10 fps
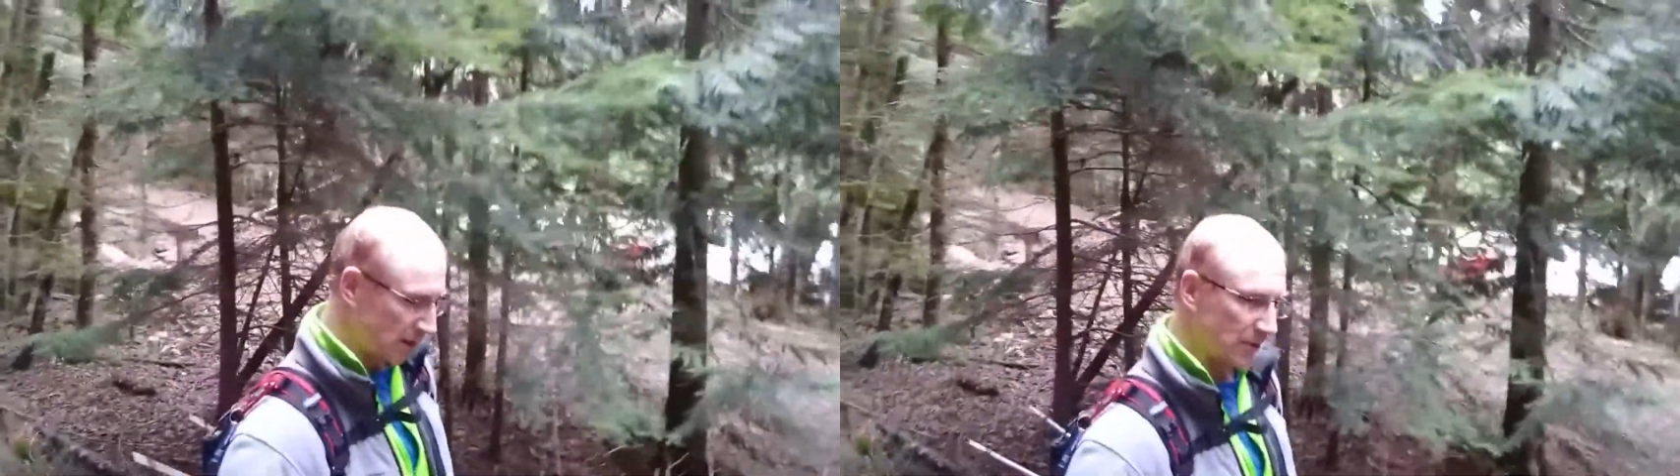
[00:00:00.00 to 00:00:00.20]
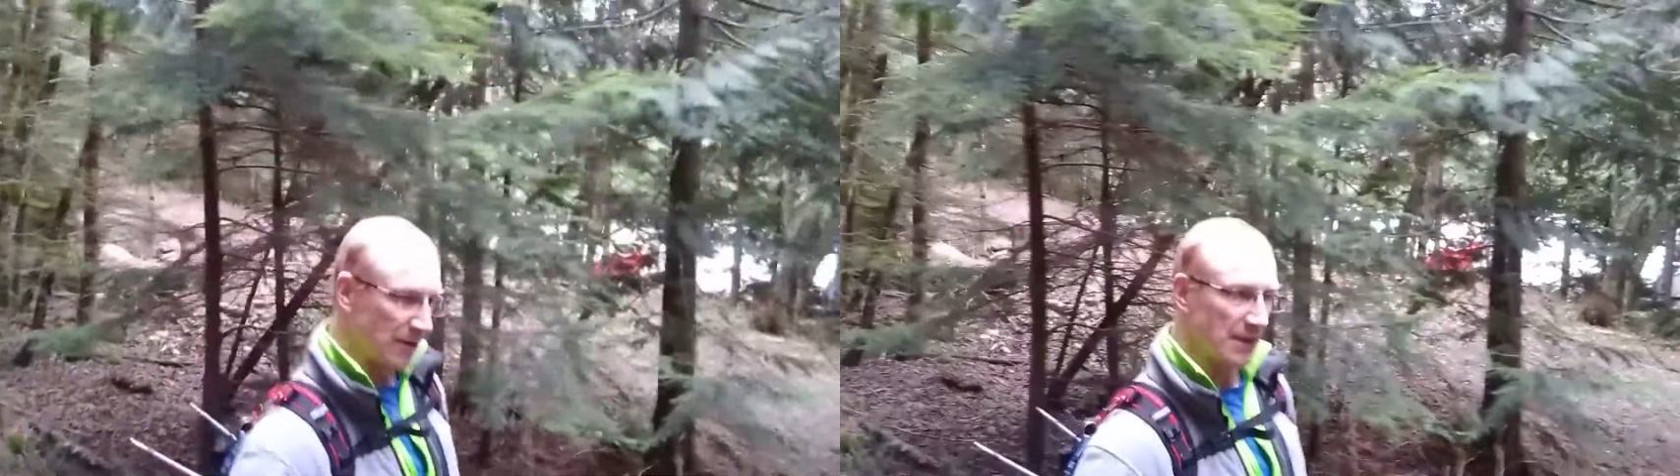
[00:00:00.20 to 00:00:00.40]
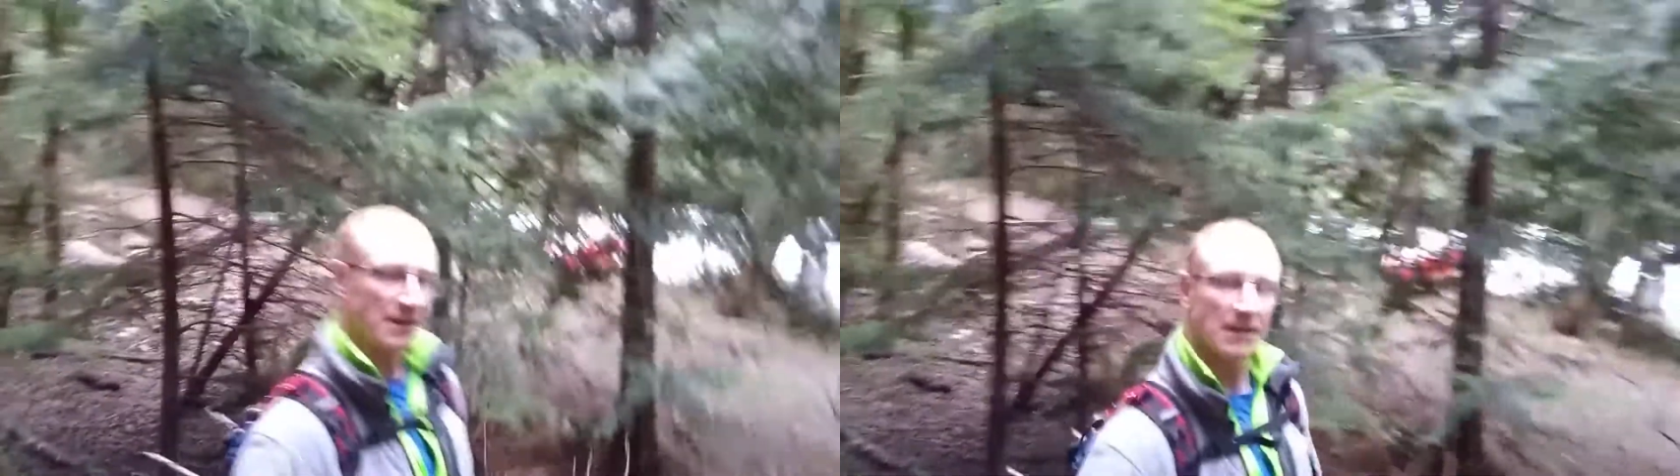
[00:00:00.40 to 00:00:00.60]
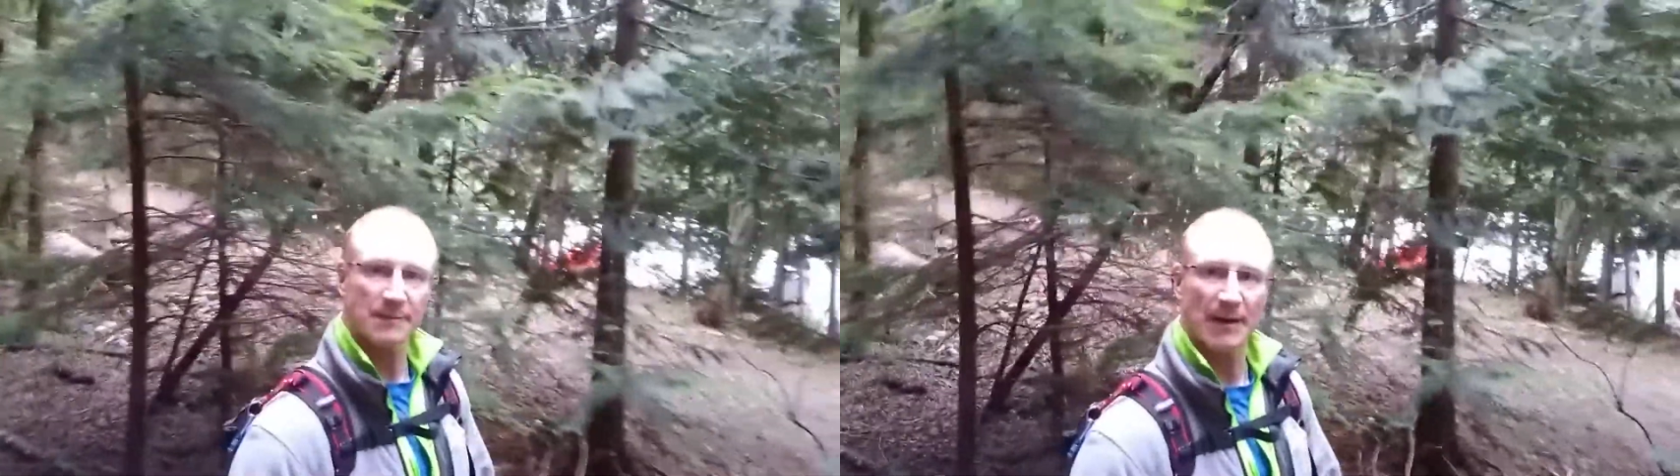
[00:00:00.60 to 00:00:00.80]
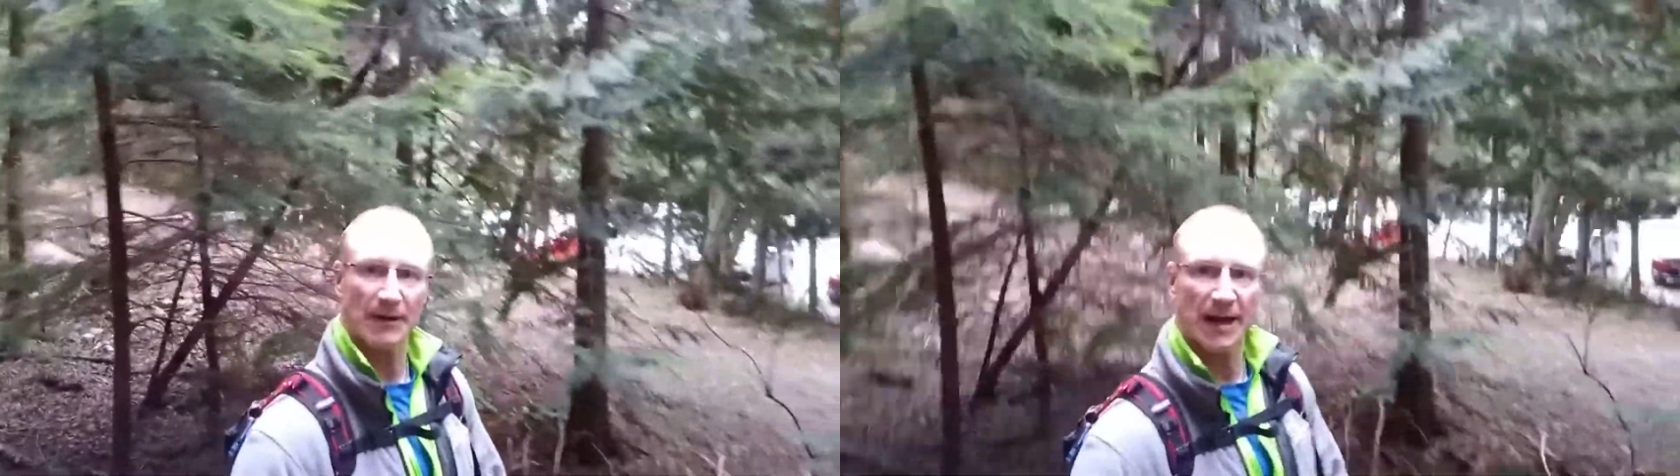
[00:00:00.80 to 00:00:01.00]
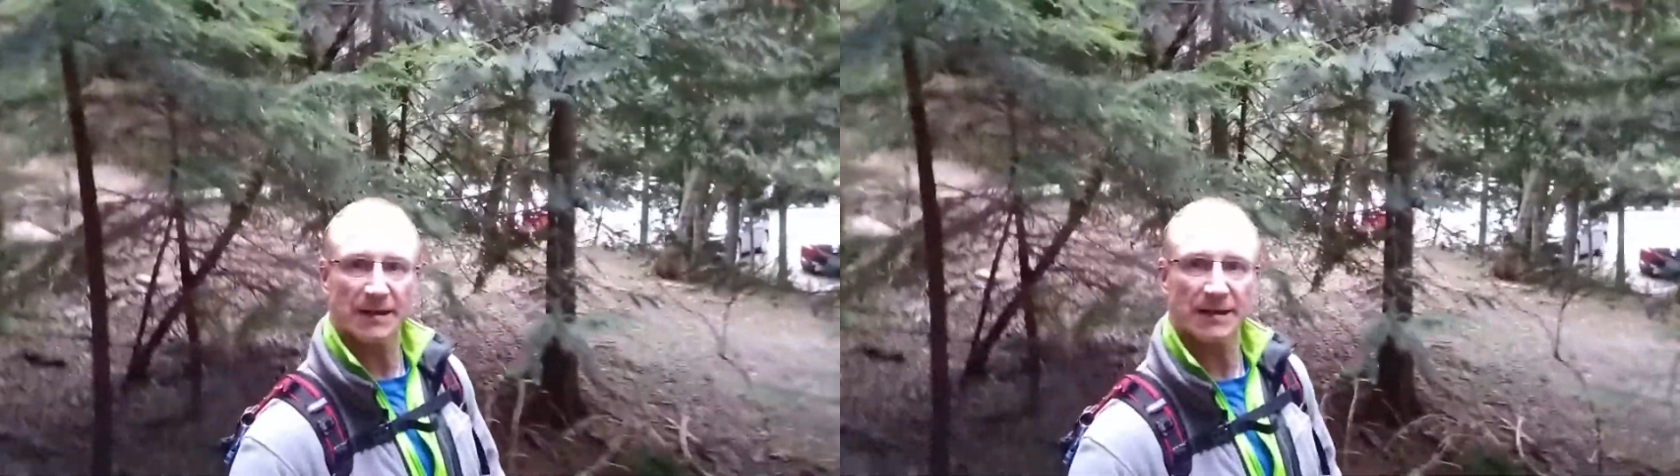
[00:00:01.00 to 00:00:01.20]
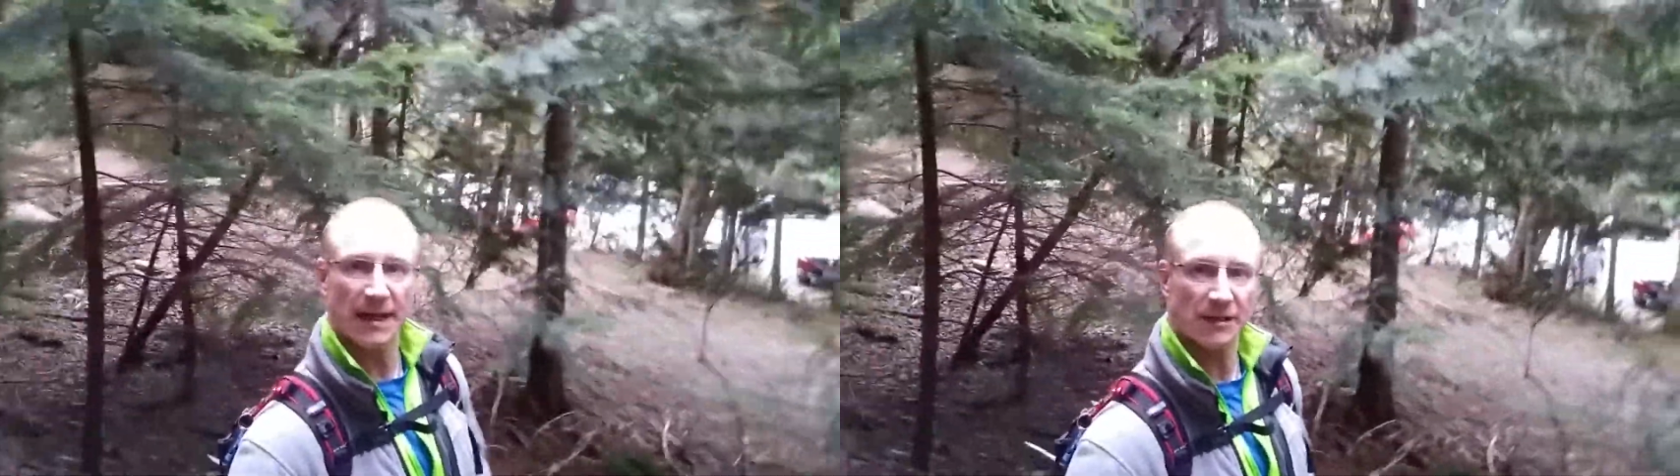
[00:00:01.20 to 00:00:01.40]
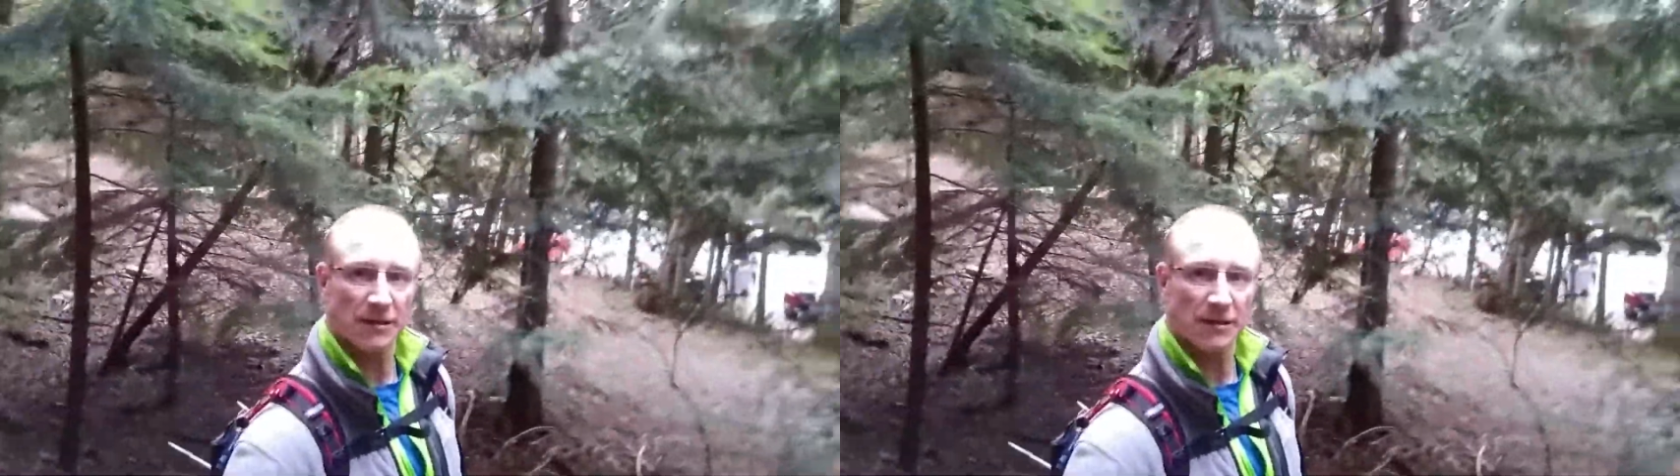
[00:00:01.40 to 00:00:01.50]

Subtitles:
One of the nice things about the Cascades,